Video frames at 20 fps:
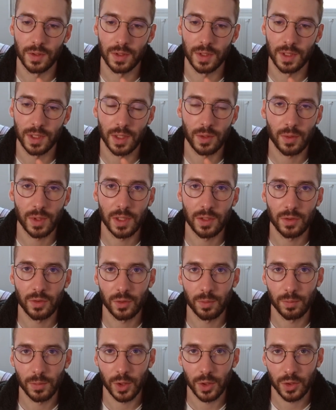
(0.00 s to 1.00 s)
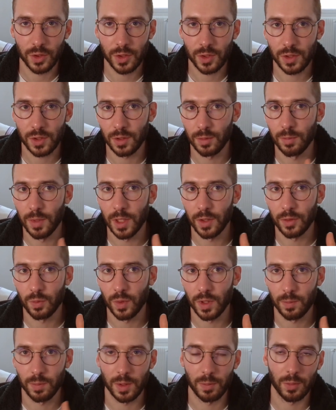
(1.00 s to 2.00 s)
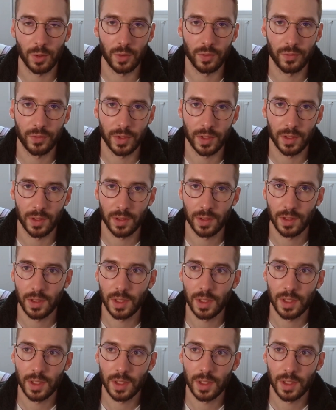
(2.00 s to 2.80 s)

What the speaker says: caring too much about what people think.